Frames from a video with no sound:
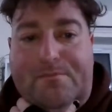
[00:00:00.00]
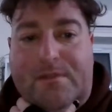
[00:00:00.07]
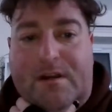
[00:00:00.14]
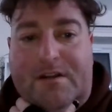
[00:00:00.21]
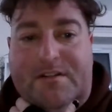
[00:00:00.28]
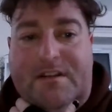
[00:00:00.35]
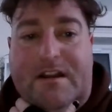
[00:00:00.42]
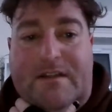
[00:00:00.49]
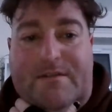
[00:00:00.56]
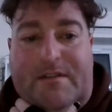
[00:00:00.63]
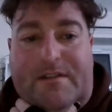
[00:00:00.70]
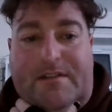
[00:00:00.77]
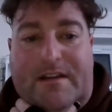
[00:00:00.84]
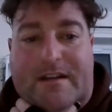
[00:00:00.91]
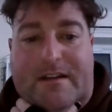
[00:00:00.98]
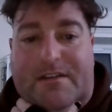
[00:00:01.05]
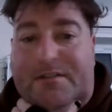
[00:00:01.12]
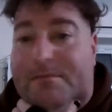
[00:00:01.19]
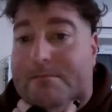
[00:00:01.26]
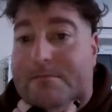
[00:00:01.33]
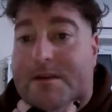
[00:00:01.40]
I don't know if it's saying
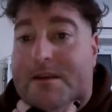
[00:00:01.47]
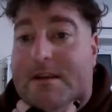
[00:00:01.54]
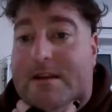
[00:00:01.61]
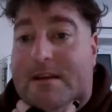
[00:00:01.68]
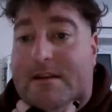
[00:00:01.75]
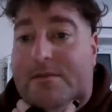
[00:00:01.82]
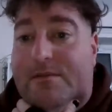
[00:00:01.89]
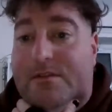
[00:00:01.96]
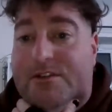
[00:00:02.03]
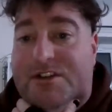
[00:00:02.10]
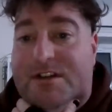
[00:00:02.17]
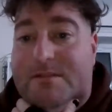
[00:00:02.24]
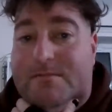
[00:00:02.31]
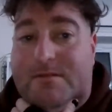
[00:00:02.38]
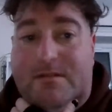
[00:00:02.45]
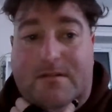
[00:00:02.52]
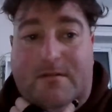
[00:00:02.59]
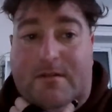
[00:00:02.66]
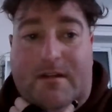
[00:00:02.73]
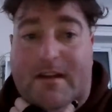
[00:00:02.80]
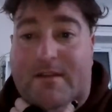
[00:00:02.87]
it's me that's watching it, but
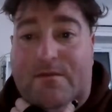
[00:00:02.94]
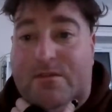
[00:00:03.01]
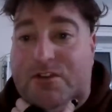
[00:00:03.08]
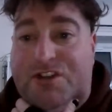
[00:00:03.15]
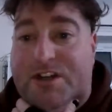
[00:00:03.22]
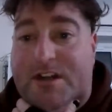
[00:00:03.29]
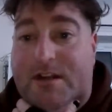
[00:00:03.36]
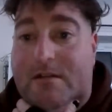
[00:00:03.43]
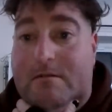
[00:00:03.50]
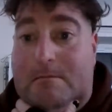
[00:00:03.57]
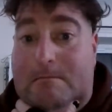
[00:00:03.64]
I ain't watching it.